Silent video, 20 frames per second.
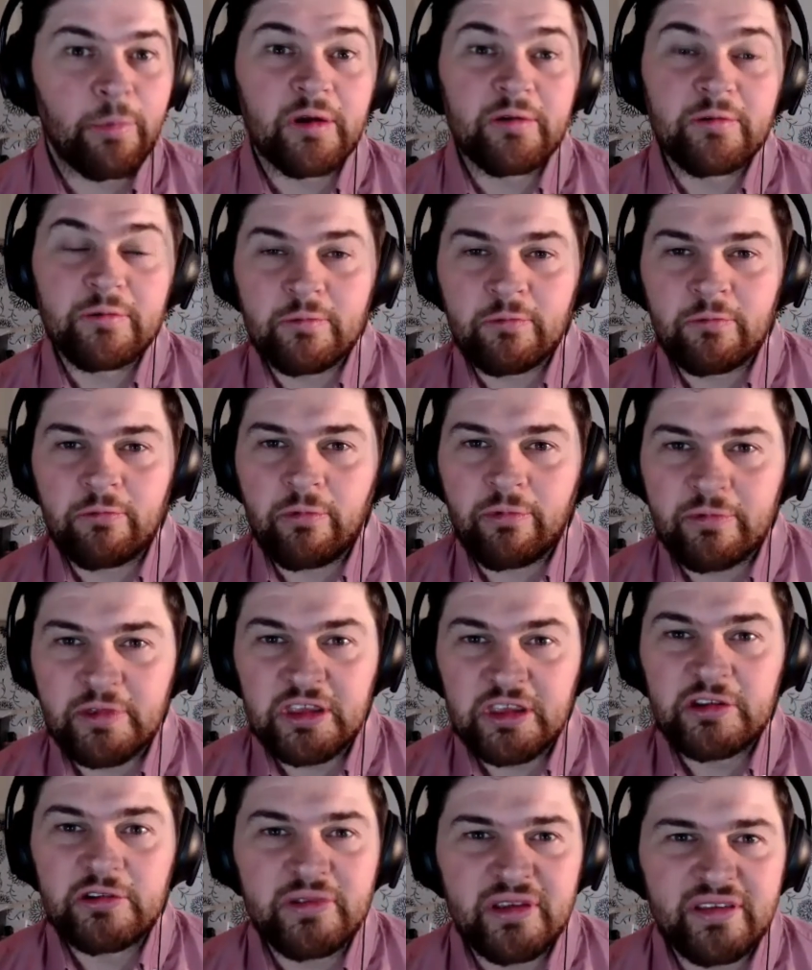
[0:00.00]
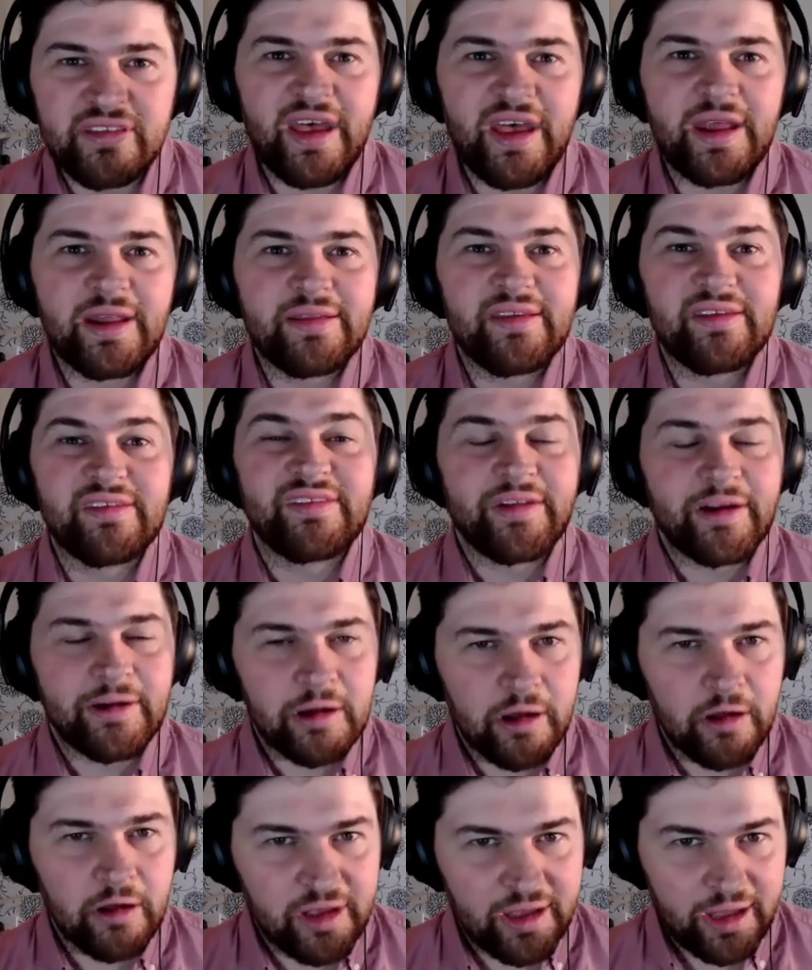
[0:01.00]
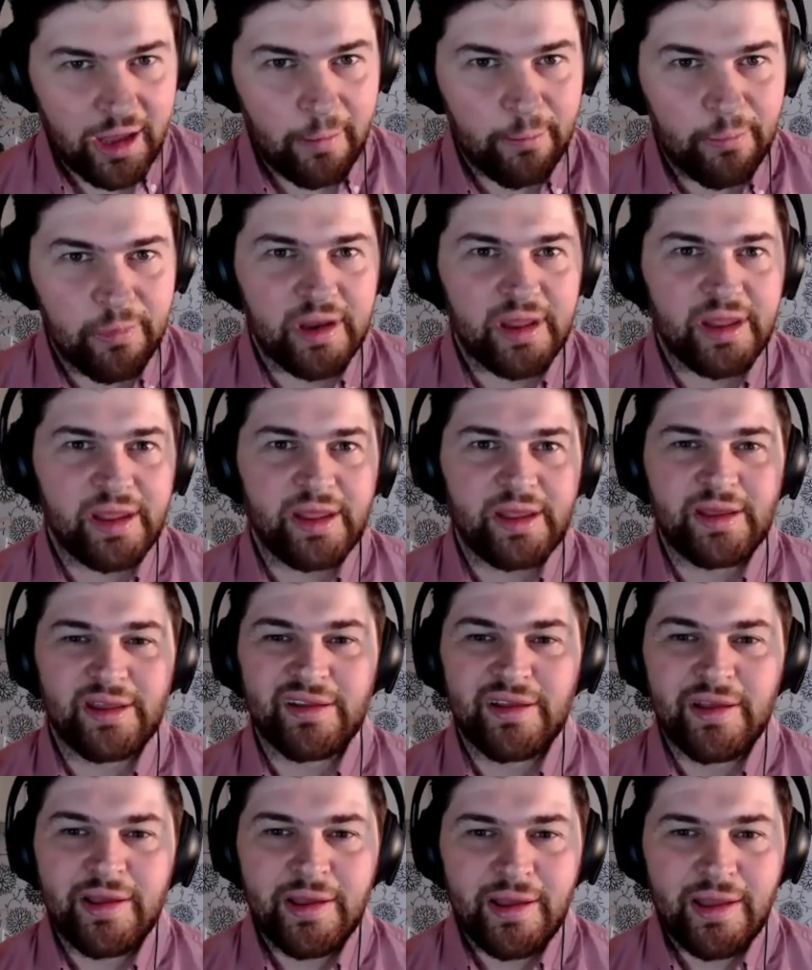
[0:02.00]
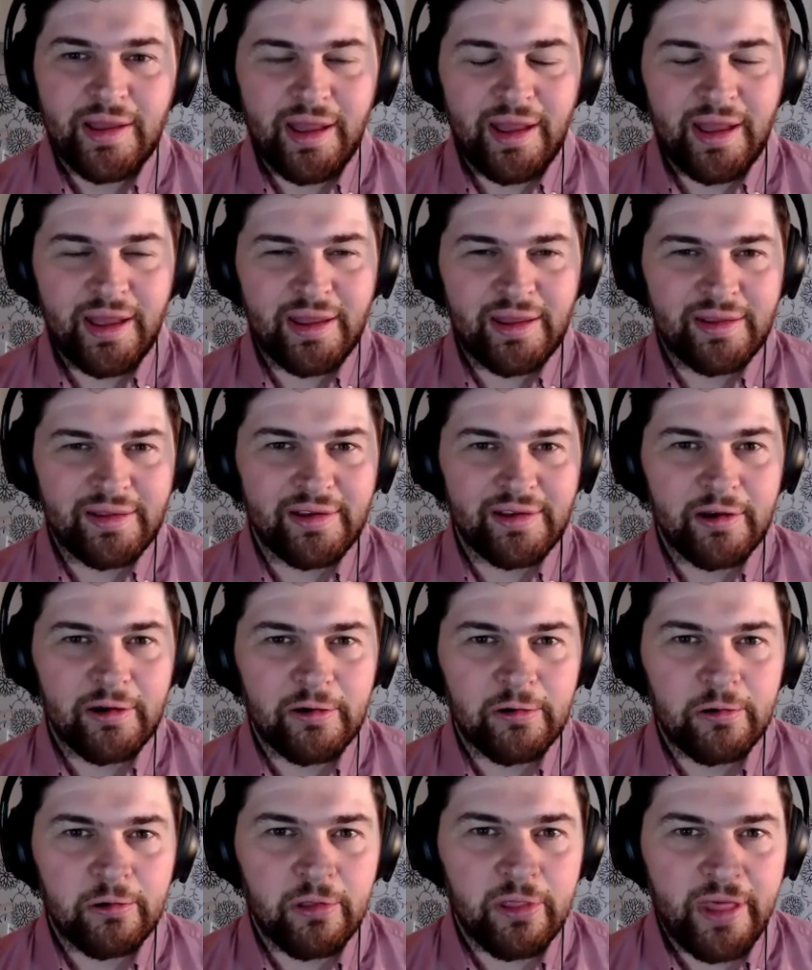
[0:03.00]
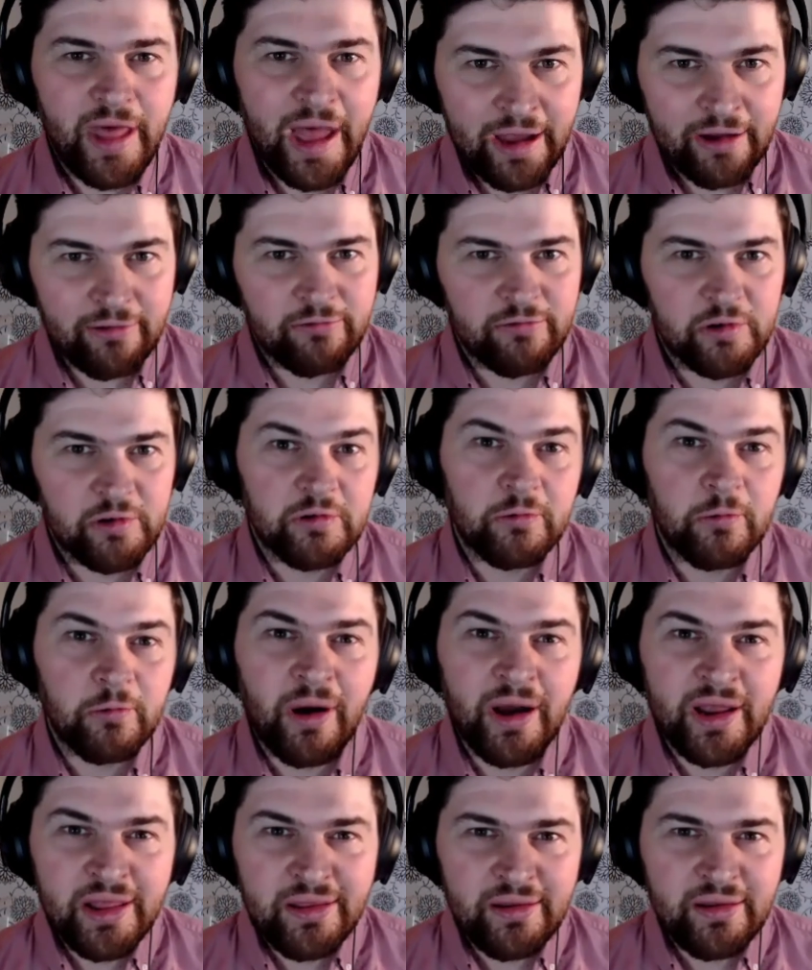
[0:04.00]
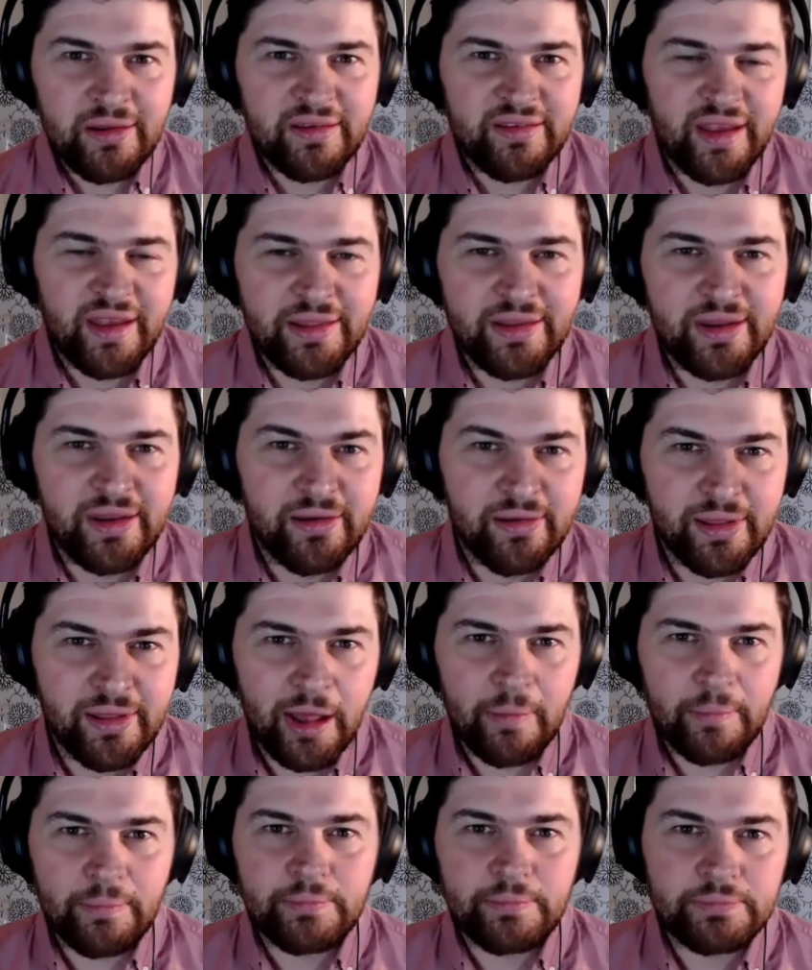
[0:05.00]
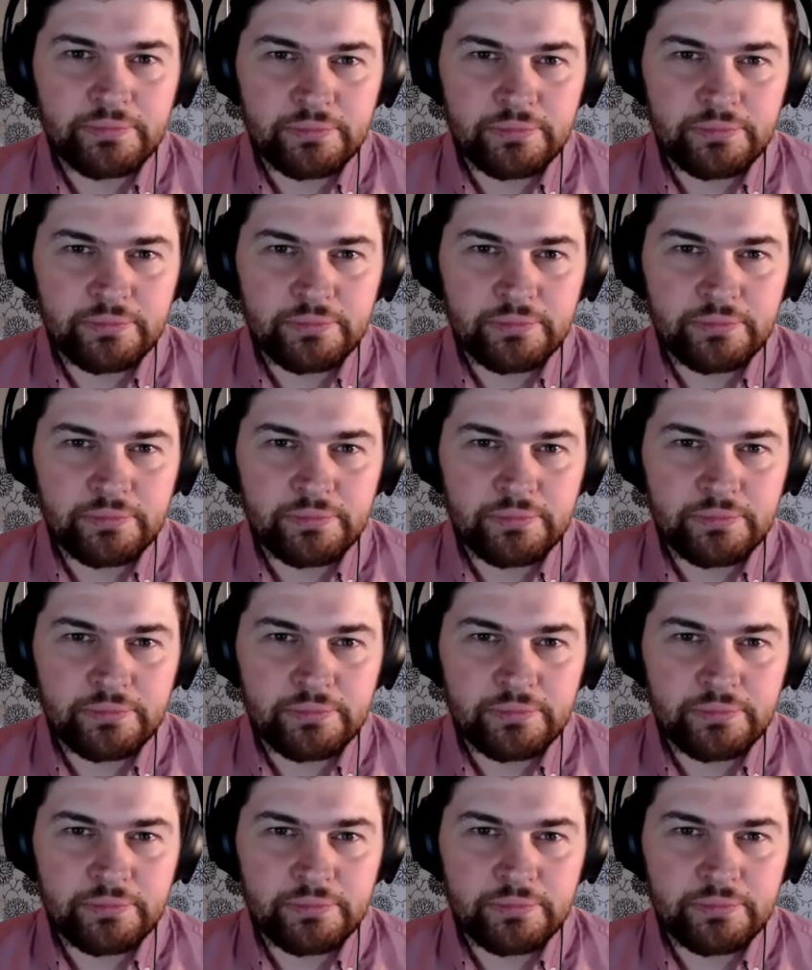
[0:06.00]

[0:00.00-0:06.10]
But you decided to start a company and go that route. Why did you decide to do that?